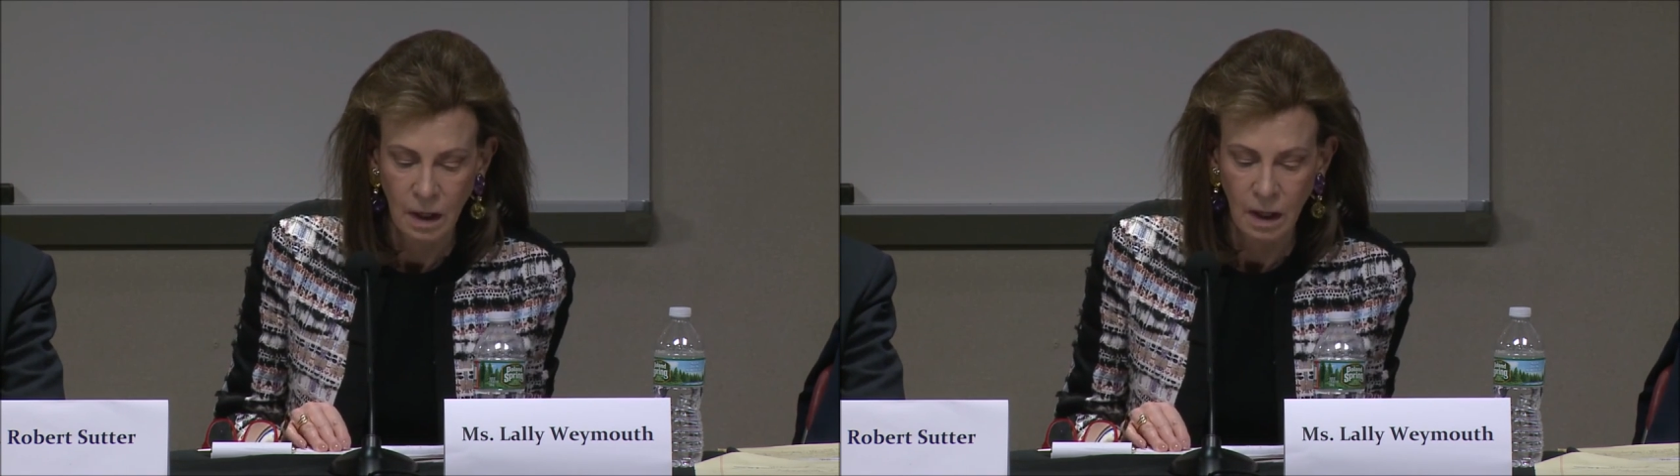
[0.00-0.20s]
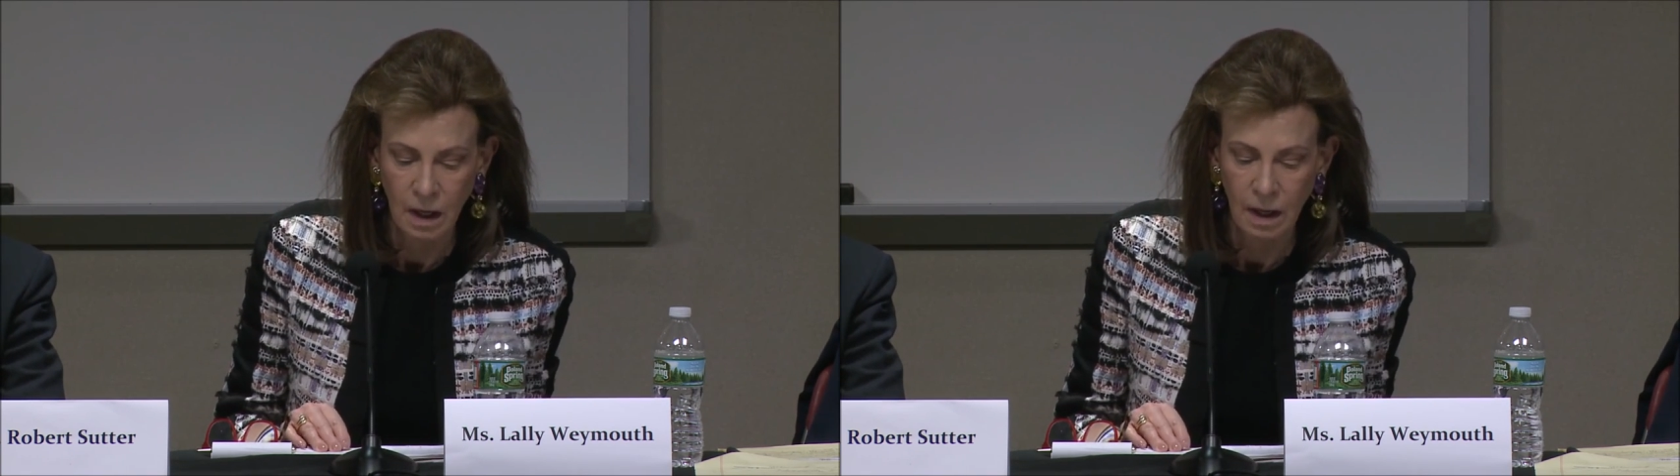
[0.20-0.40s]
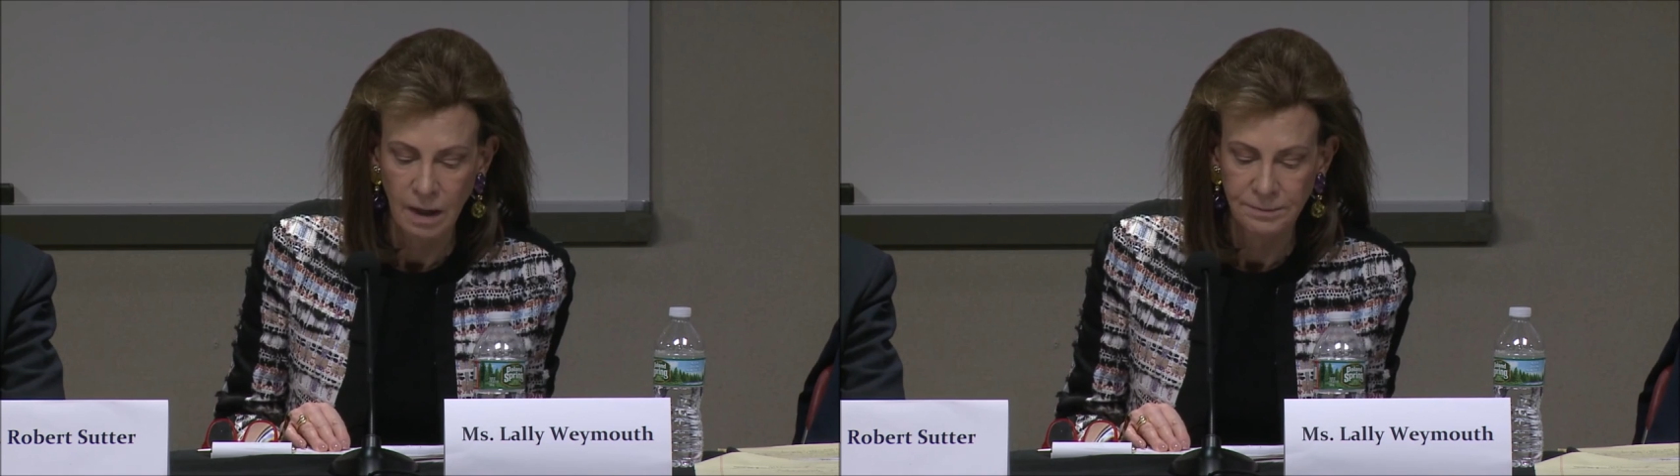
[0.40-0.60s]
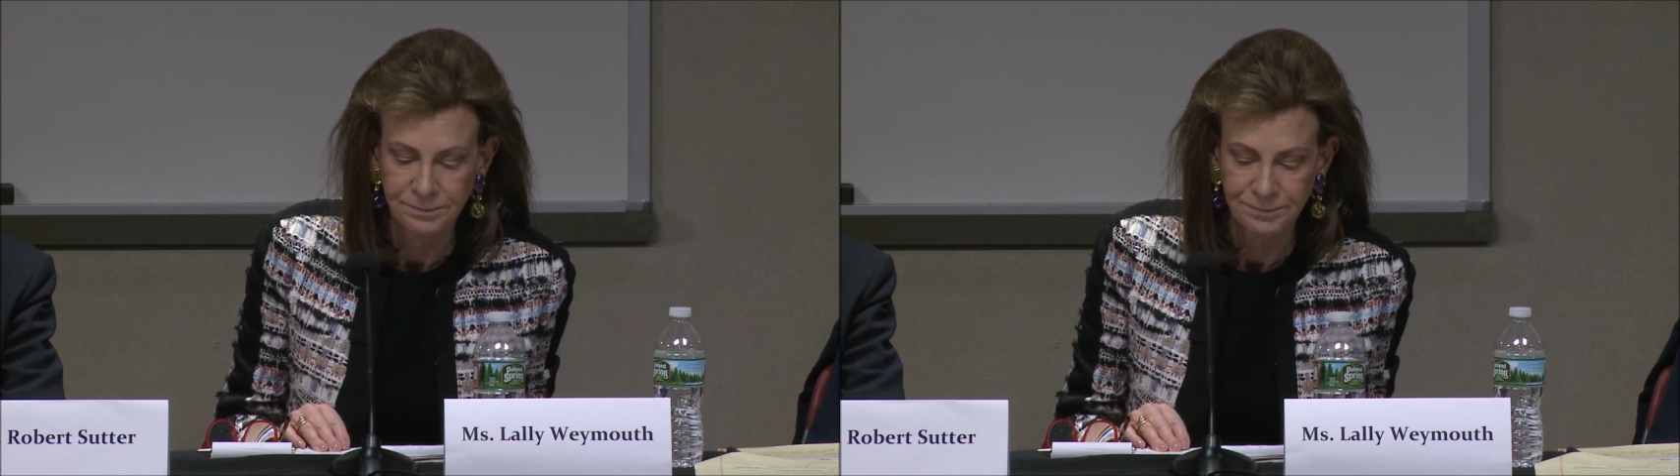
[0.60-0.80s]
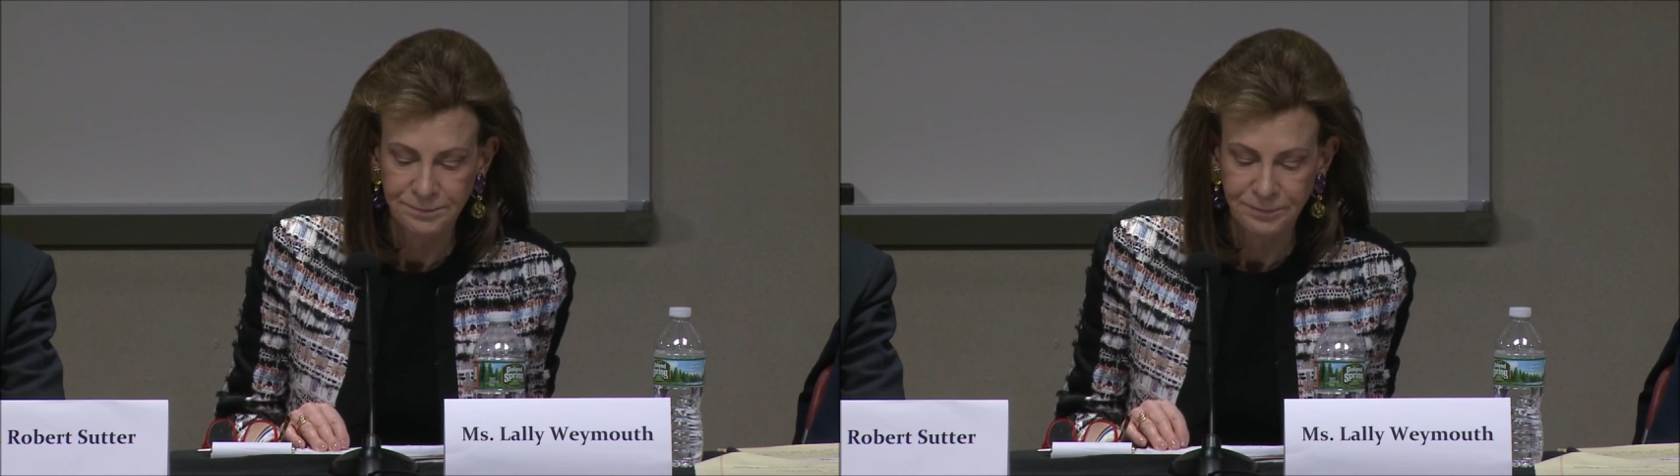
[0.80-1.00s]
Um,
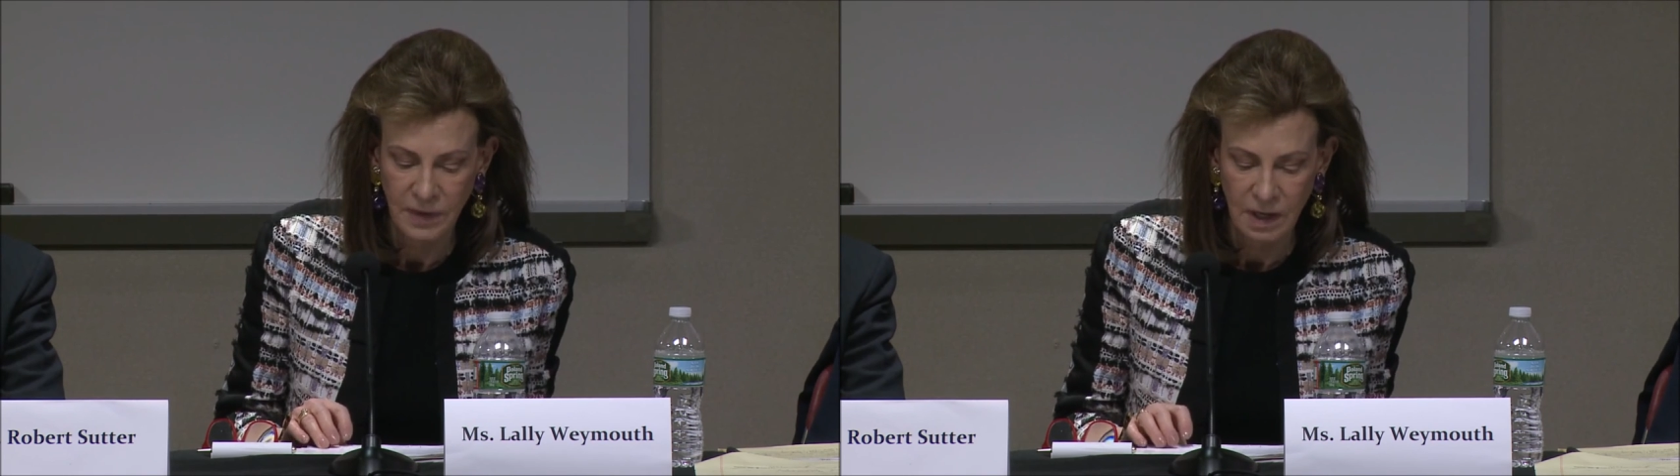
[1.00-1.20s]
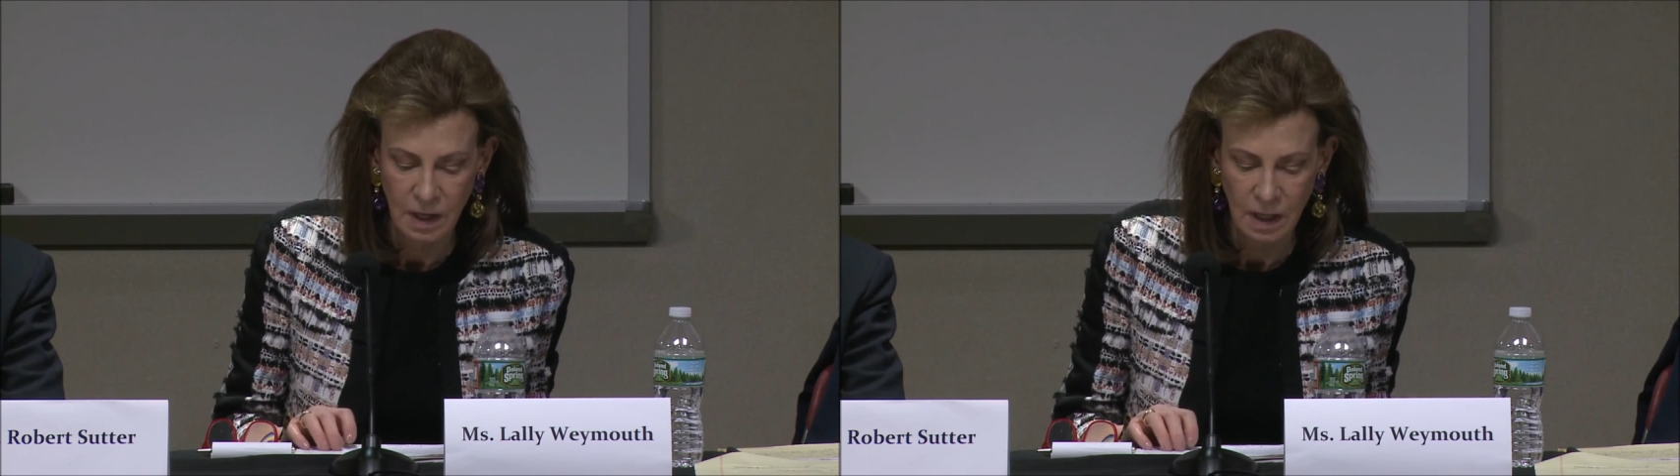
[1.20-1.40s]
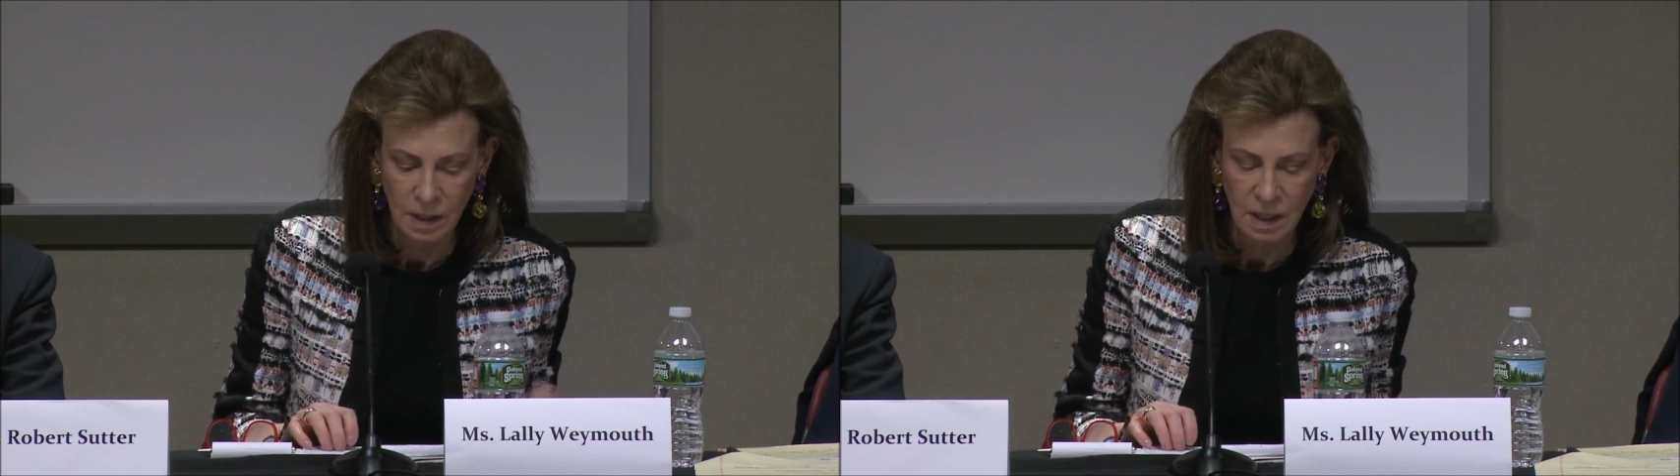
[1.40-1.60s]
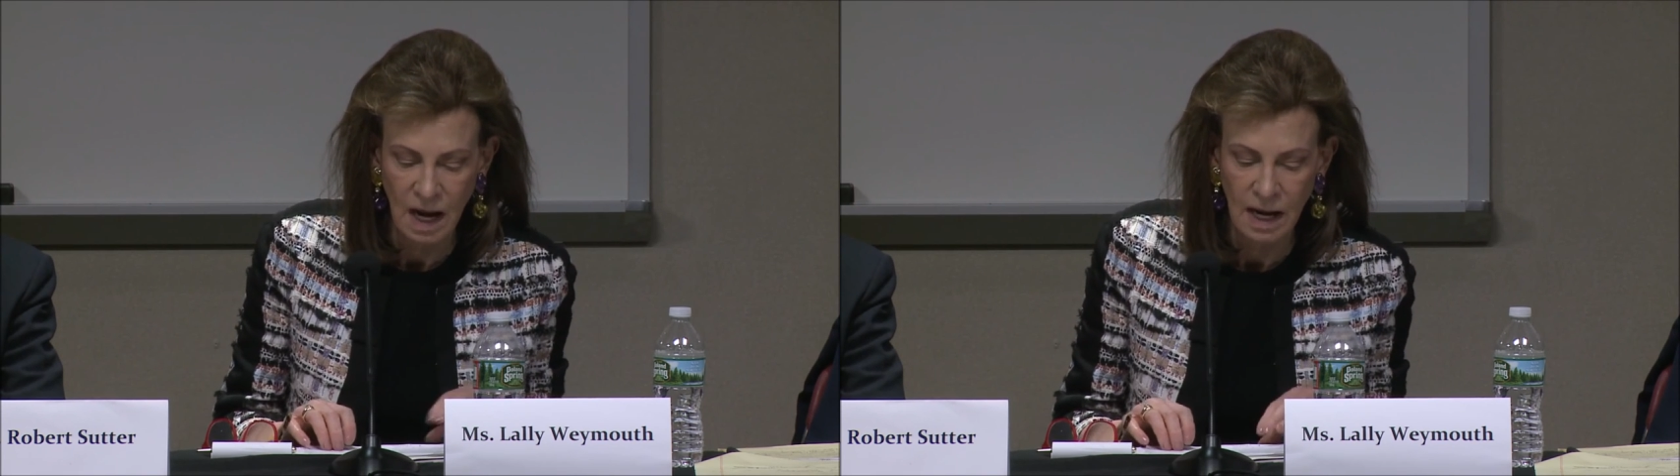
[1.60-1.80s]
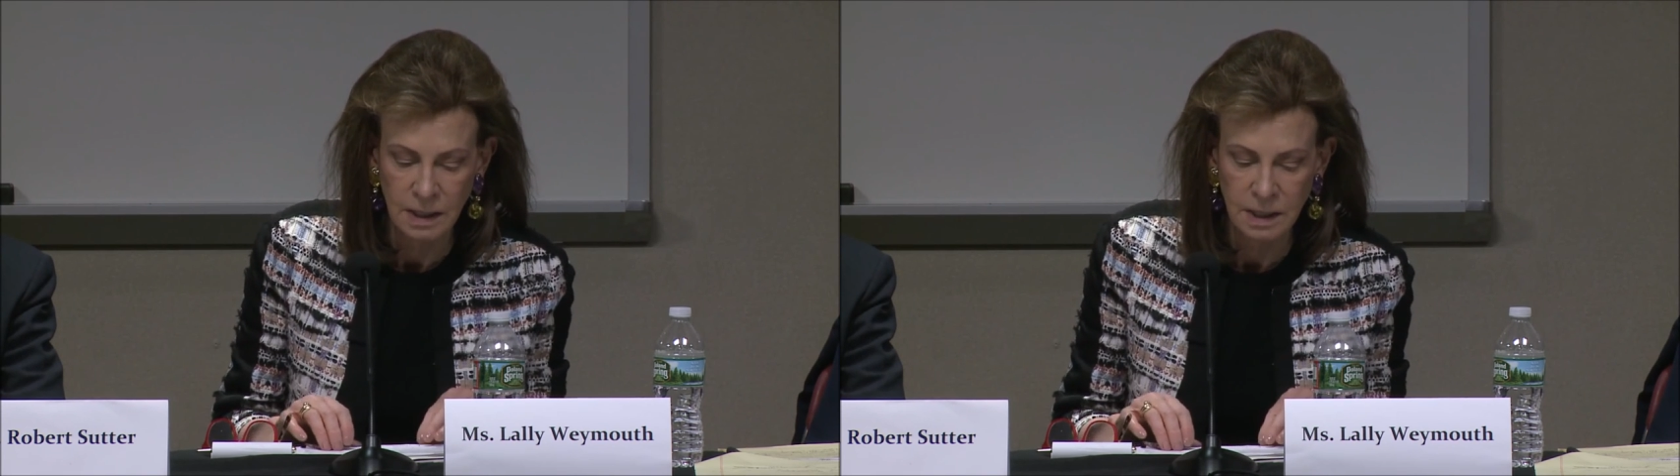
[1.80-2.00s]

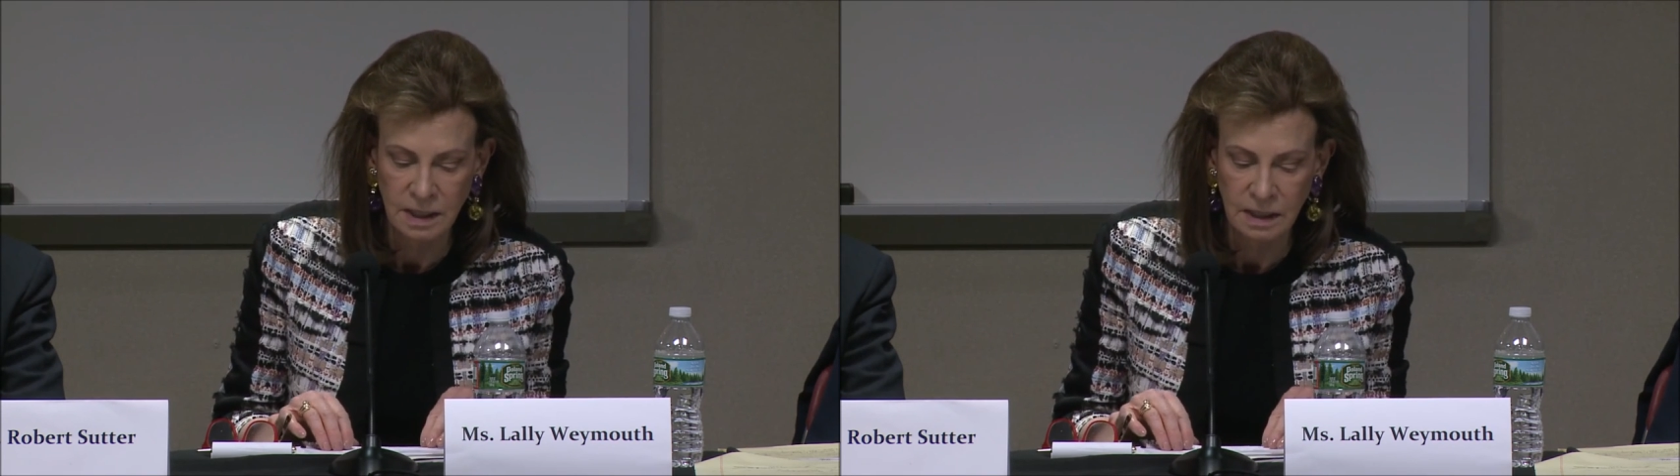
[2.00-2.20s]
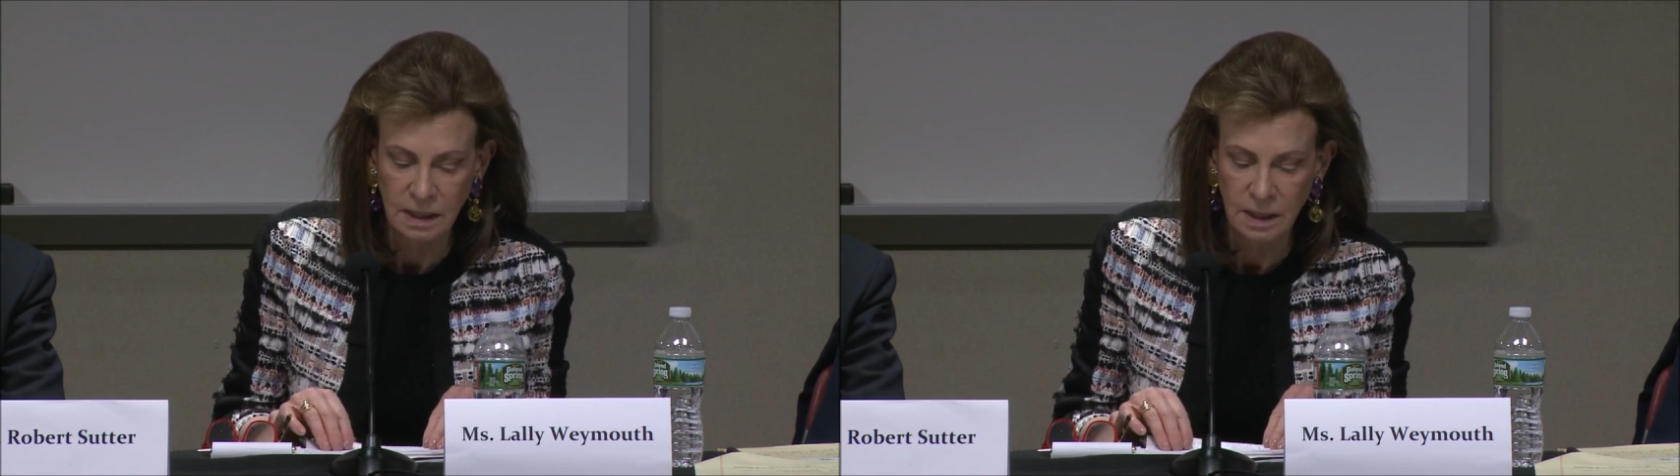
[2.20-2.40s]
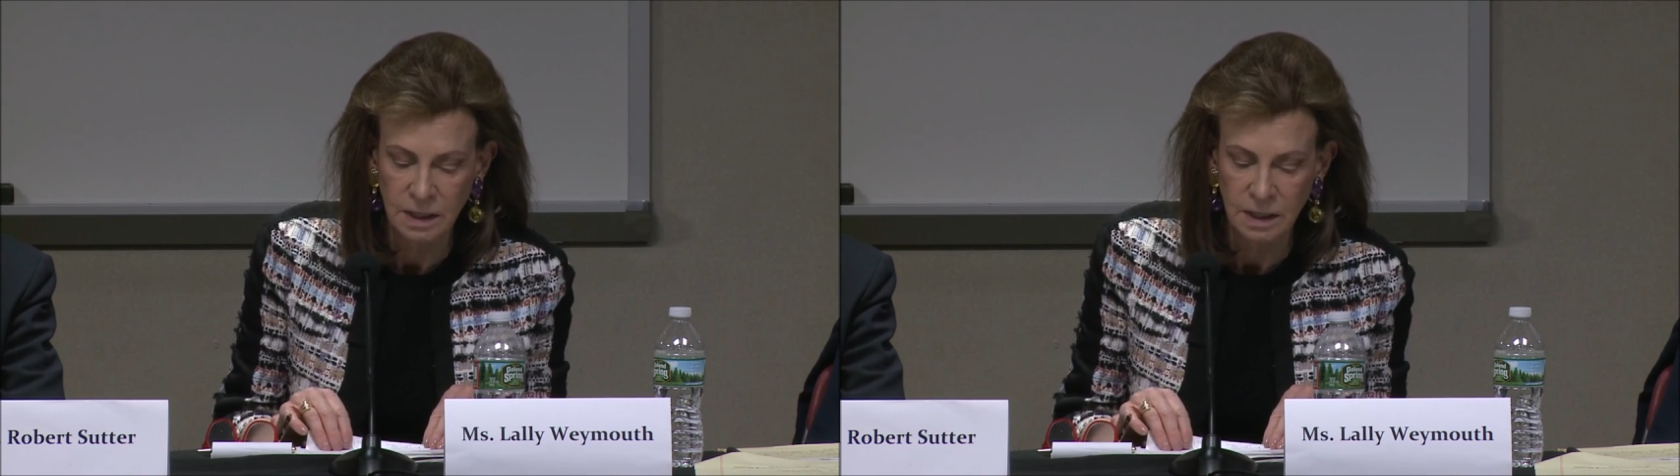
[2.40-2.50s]
she,